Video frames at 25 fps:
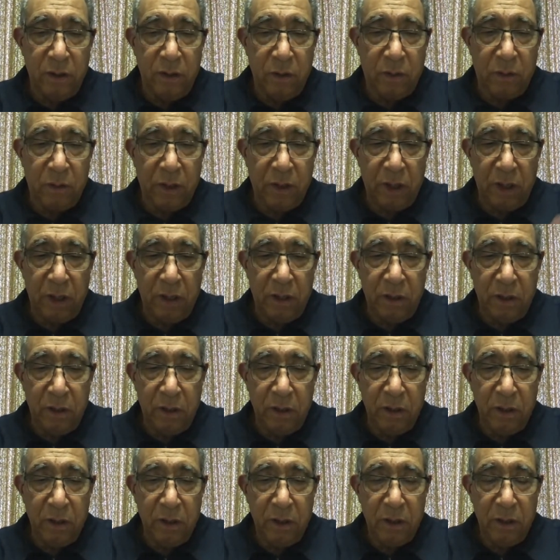Okay.
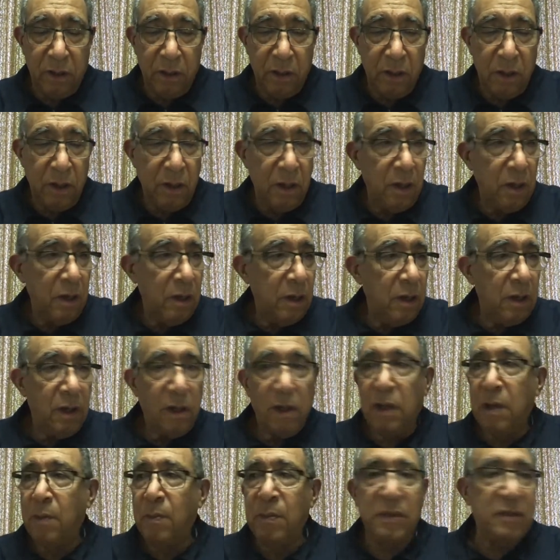
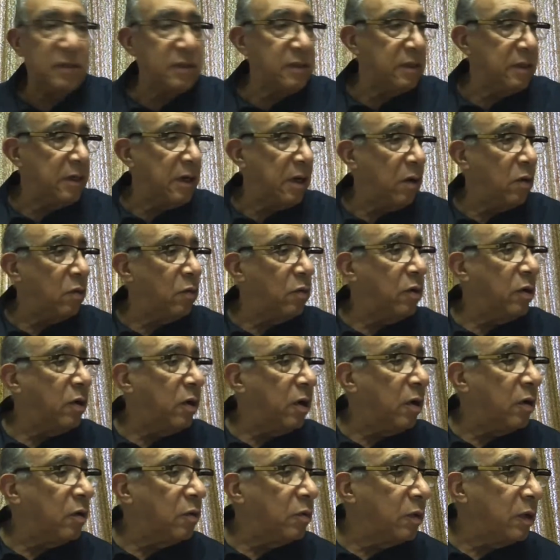Let me see now. Where
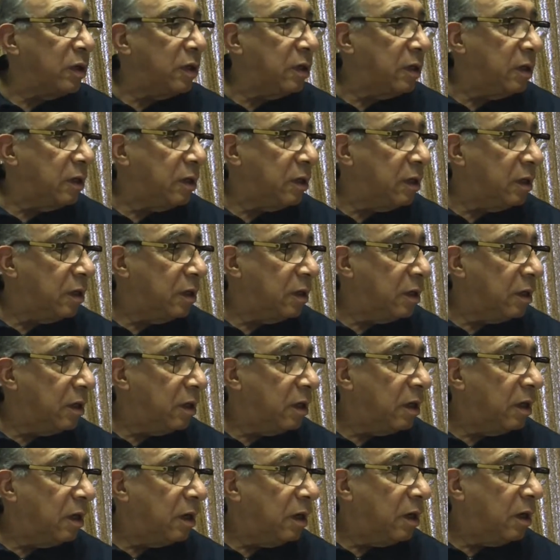are we?
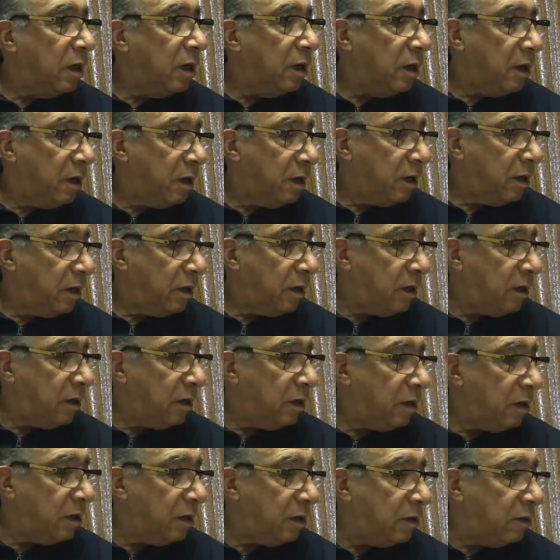
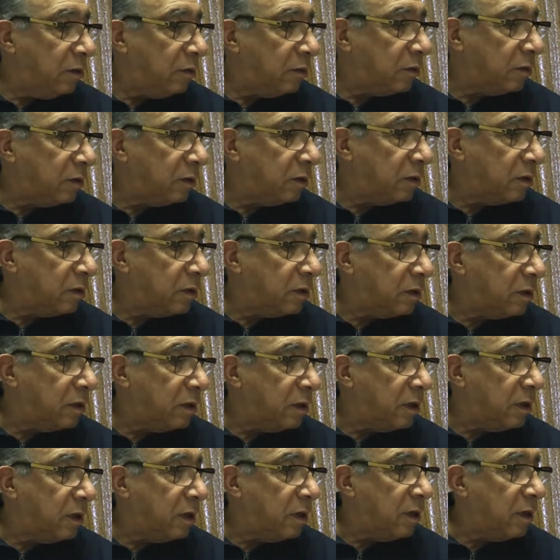
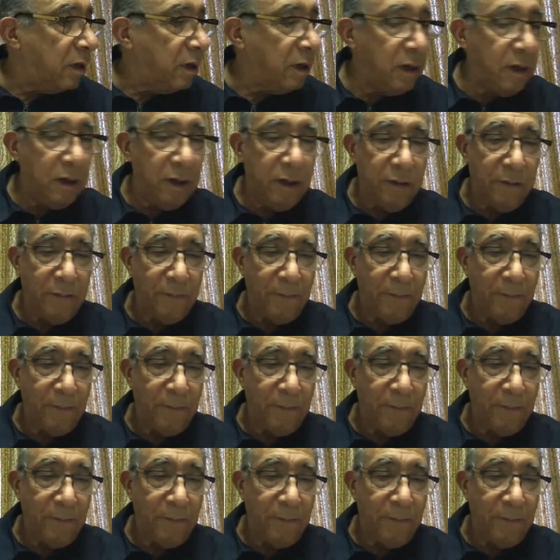Okay.